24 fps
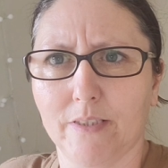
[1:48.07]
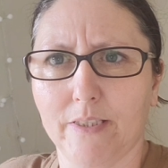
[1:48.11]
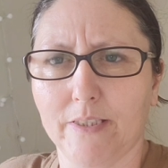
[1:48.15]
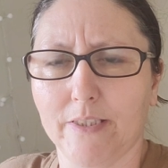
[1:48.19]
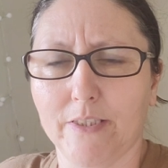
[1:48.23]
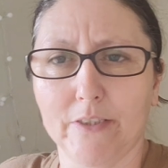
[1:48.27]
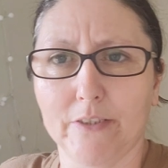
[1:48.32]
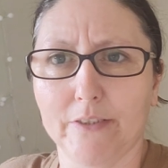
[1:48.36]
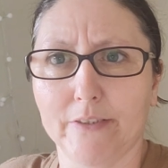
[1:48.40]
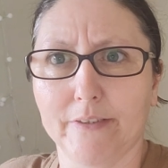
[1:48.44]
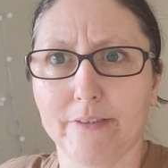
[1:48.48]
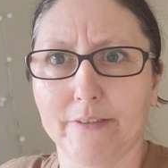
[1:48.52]

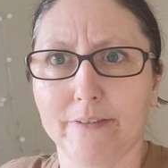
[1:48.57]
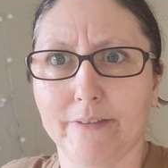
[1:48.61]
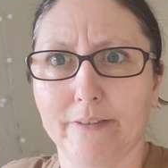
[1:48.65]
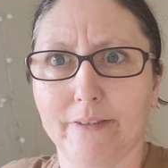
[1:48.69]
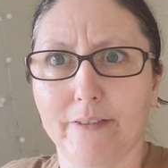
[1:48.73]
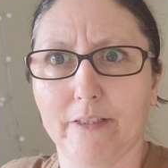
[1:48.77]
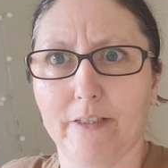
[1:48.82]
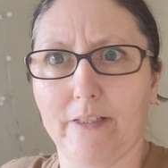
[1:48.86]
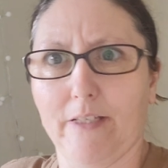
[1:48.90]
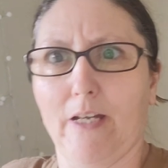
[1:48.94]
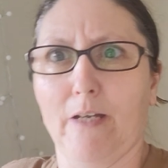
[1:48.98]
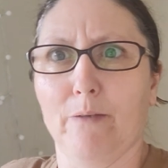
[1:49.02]

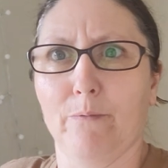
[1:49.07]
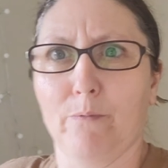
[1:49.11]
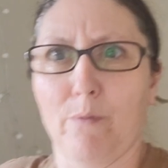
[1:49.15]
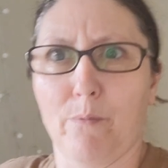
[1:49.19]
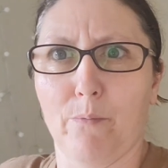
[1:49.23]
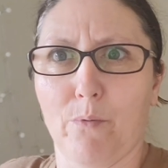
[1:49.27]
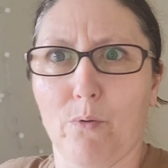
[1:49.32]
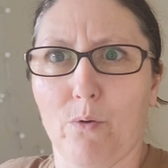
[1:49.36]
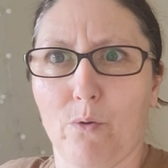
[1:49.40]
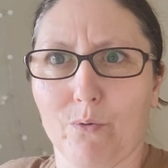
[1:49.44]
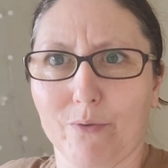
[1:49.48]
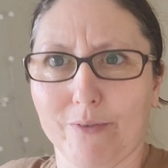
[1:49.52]
I can't
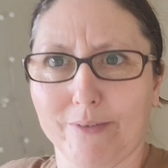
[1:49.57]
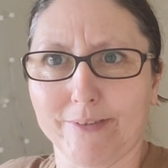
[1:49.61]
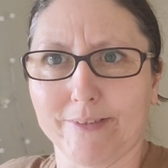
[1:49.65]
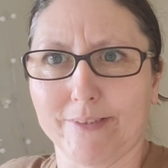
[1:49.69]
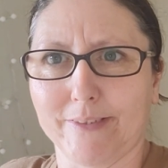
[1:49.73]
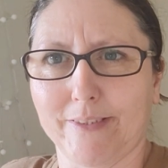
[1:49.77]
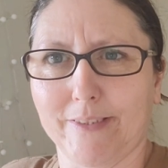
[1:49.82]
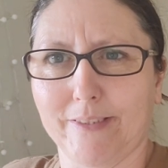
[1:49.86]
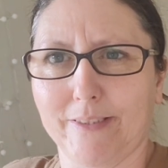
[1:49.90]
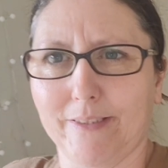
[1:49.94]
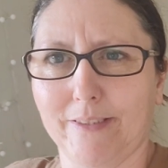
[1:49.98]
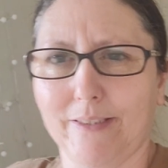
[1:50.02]
remember what I'm gonna
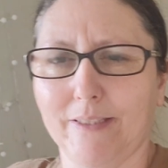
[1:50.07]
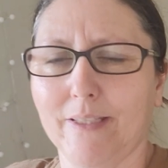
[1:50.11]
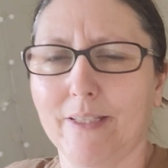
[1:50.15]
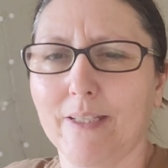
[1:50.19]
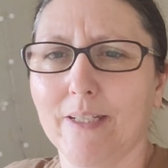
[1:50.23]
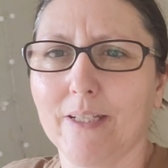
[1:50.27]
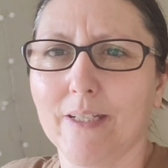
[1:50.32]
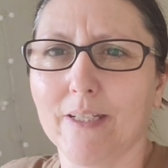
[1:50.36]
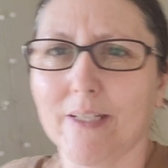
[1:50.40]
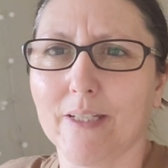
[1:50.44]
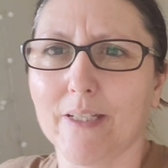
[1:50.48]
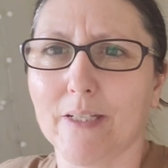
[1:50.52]
say,
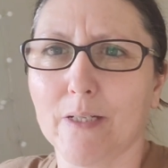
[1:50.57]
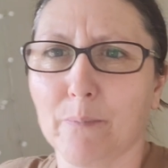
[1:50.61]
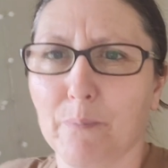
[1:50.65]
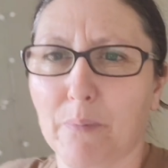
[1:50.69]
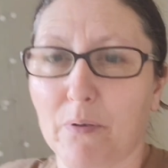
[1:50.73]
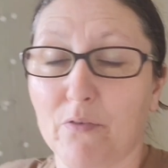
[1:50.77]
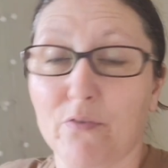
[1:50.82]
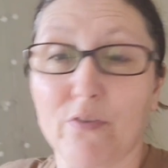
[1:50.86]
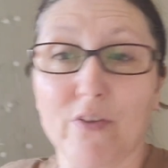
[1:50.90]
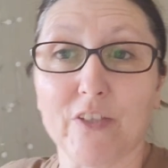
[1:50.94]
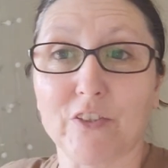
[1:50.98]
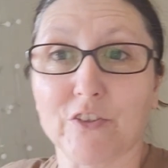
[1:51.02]

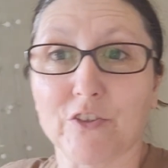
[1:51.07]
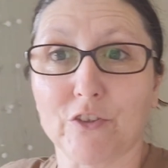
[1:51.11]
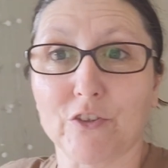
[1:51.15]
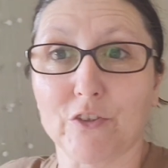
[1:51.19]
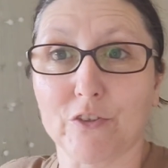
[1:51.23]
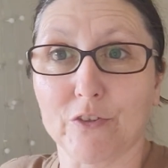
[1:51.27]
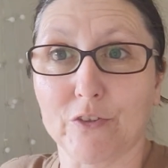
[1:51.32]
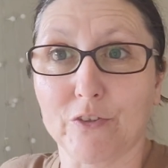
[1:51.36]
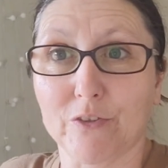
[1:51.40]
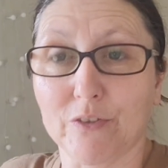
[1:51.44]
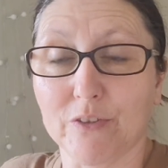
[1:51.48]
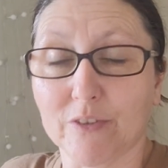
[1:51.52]

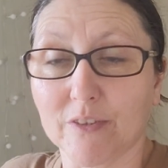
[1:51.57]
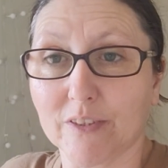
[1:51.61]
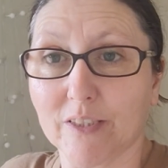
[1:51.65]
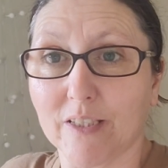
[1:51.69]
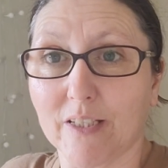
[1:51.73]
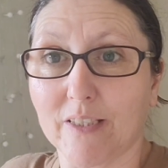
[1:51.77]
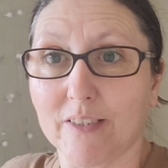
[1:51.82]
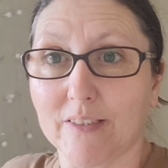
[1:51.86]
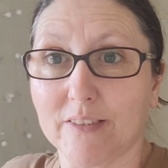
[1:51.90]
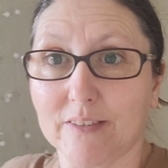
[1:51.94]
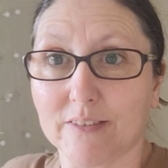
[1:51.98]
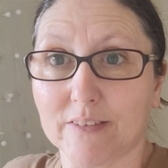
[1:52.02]
professional.
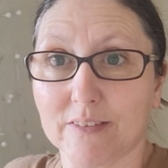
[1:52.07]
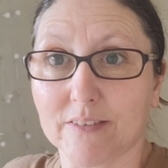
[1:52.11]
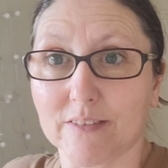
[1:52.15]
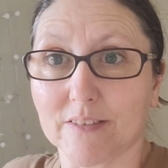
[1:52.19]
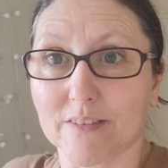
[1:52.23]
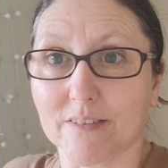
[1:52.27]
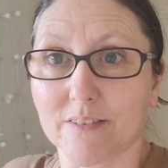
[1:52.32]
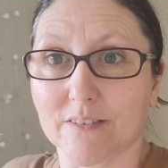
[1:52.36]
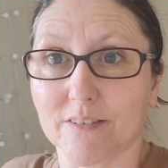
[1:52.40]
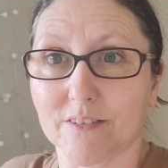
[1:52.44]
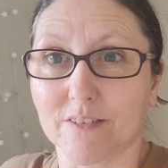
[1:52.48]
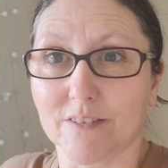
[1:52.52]
And
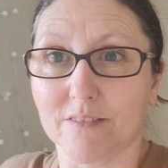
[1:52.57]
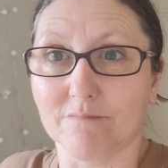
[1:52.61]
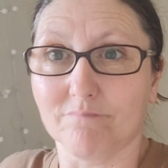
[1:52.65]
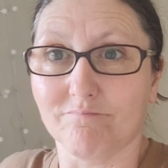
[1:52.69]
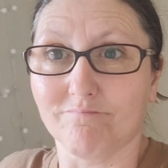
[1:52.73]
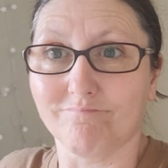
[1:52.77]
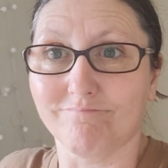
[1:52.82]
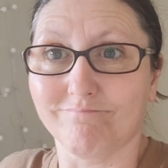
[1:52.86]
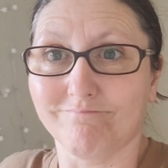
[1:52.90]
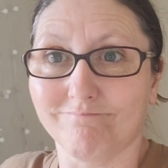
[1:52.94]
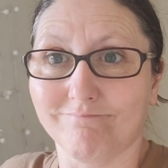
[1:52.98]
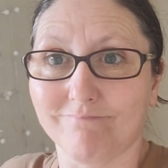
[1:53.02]

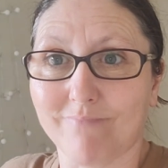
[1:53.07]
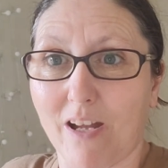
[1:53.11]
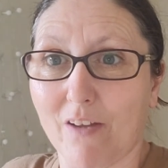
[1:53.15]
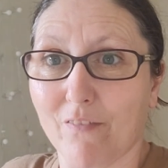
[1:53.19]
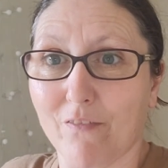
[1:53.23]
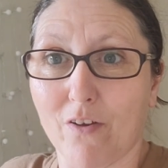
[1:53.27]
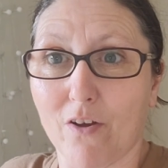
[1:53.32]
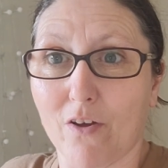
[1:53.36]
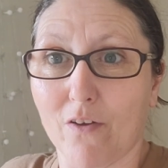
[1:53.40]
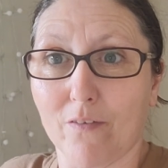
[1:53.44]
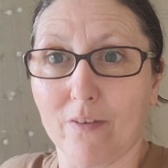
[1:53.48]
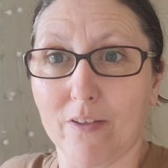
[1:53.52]
I
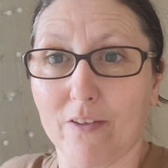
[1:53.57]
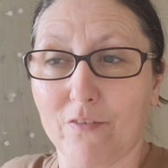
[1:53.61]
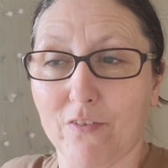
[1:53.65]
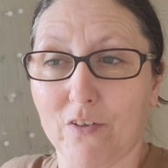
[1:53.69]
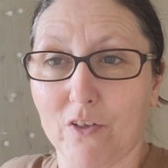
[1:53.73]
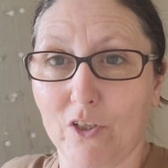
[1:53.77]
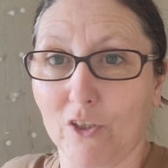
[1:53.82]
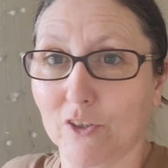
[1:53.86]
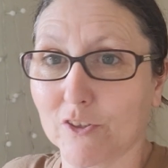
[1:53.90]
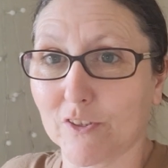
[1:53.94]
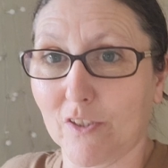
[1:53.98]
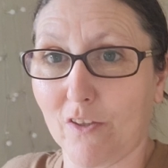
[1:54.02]
thought if you
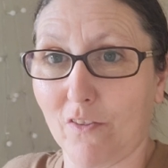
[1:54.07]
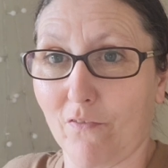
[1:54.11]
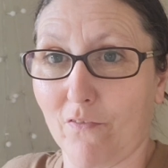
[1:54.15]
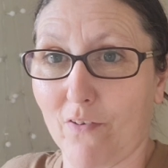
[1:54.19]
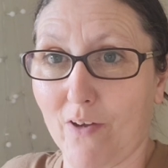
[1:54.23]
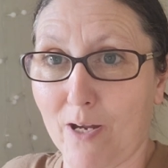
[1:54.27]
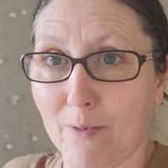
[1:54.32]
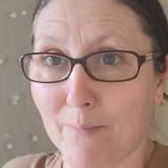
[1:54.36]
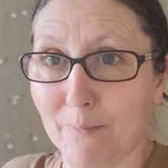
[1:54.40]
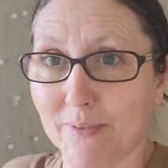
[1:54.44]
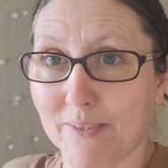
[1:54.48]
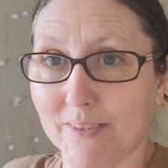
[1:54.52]
go to the
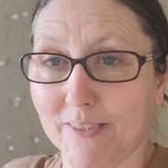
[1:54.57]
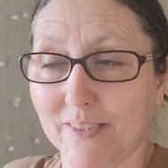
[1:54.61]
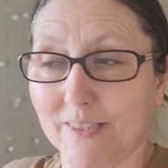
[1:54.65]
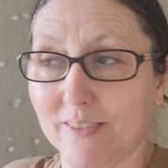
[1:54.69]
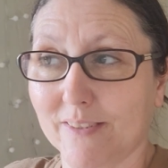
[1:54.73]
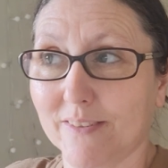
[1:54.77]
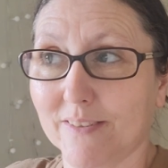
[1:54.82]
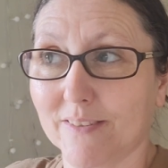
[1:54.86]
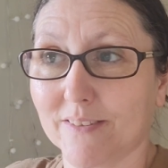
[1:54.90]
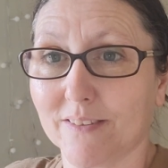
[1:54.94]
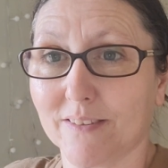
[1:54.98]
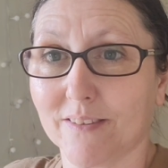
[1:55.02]

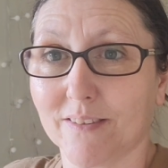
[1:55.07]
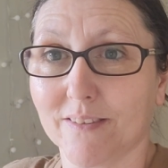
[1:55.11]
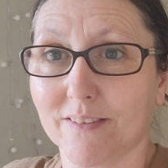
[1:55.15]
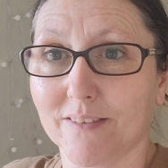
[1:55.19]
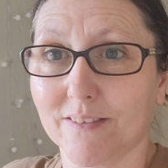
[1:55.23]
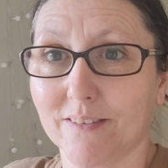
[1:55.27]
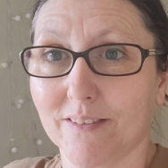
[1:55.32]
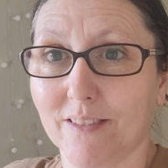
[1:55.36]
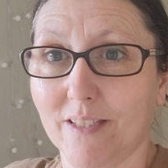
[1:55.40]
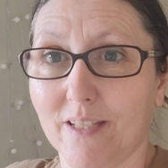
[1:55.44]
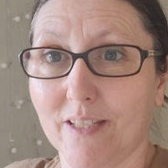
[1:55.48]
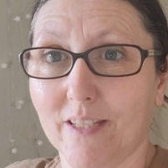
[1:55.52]
pharmacist,
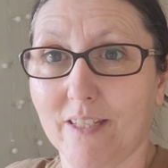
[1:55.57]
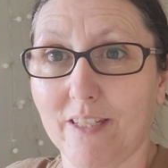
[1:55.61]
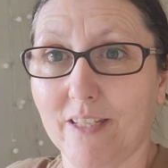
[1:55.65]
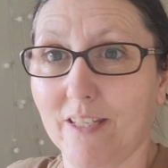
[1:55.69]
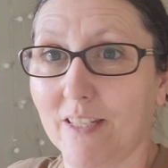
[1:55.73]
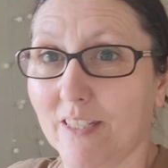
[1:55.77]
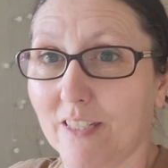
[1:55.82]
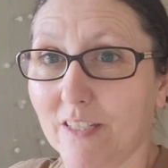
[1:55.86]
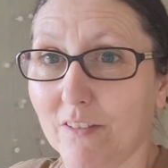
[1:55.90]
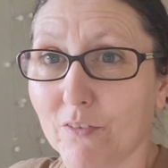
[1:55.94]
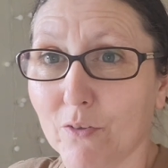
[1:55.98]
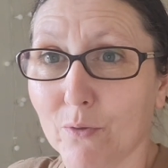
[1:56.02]
they
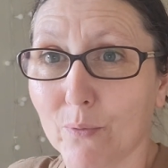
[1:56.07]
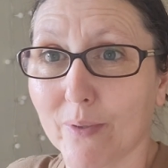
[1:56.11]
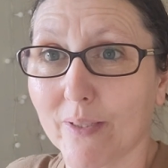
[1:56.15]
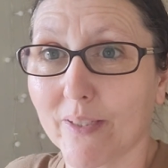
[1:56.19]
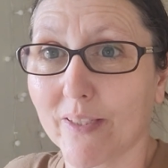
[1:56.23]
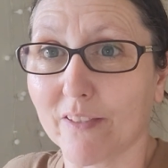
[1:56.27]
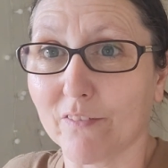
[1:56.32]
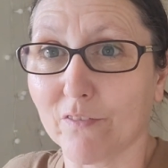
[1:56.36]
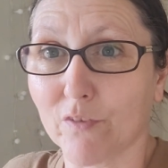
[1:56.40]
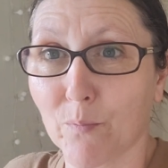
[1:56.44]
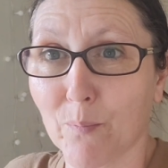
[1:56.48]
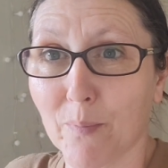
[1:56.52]
can give you
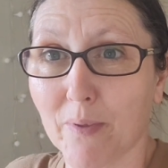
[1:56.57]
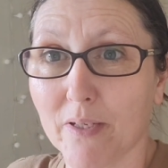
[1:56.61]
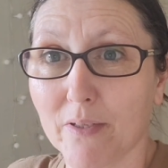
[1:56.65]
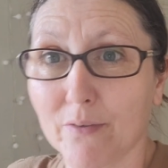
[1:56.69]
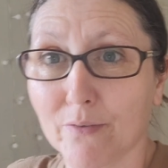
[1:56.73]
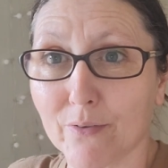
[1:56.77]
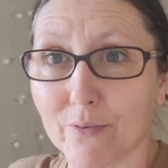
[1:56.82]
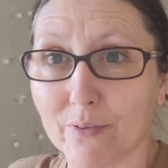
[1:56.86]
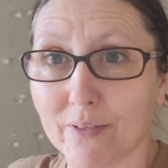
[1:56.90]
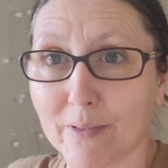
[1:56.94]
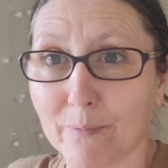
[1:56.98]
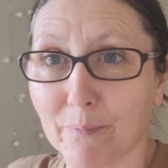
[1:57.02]
it if you pay
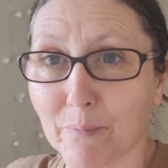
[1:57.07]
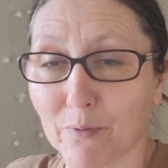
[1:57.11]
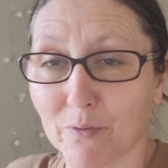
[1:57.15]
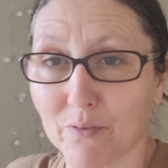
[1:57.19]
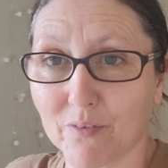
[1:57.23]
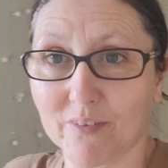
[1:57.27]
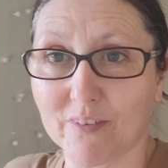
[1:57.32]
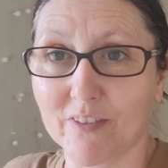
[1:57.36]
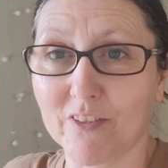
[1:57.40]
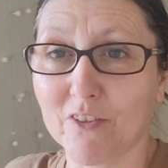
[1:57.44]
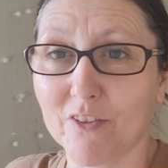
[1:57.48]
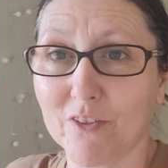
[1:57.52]
for it,
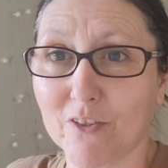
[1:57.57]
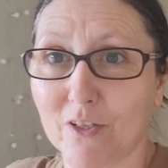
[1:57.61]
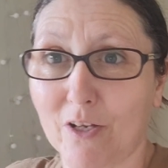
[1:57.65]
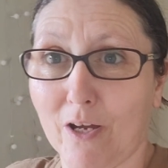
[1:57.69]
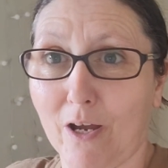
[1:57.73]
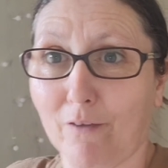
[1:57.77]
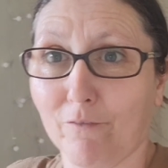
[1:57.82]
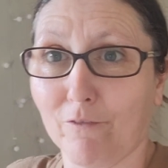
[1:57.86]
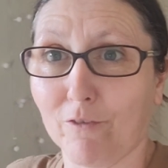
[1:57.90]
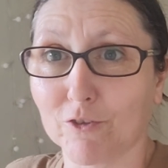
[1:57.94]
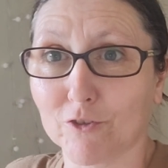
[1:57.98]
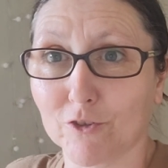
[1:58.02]
but no,
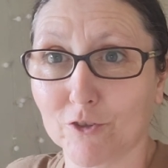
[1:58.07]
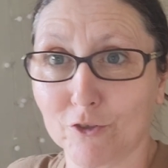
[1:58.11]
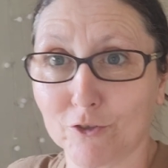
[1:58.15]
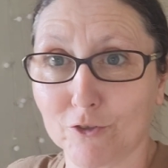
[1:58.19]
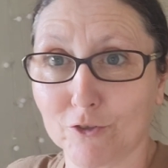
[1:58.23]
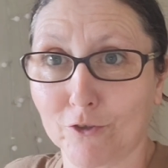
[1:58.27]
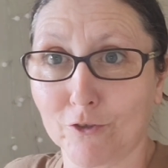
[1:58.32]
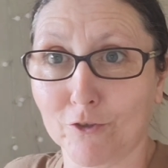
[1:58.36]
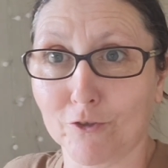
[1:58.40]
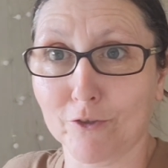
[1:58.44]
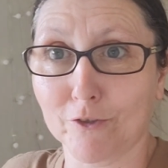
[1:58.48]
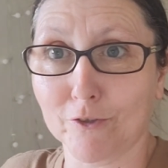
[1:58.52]
I've got to go
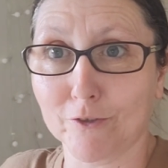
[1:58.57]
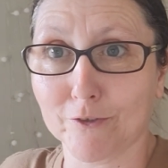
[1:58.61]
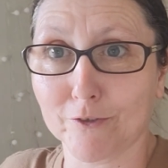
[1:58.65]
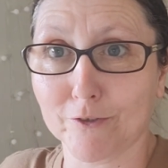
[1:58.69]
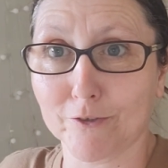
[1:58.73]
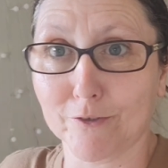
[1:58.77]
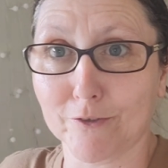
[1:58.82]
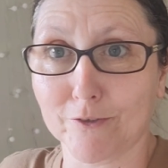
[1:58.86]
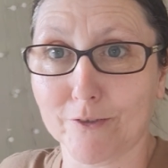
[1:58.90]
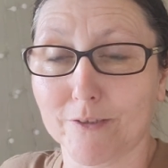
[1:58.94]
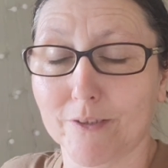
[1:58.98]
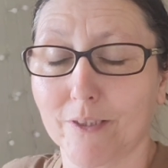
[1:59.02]
to the
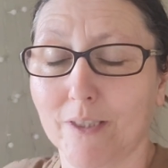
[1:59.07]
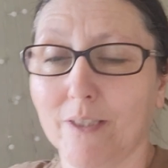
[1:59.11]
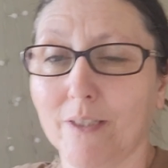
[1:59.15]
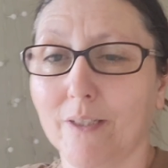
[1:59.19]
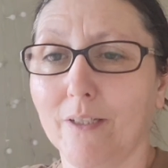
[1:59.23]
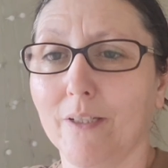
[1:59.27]
doctors.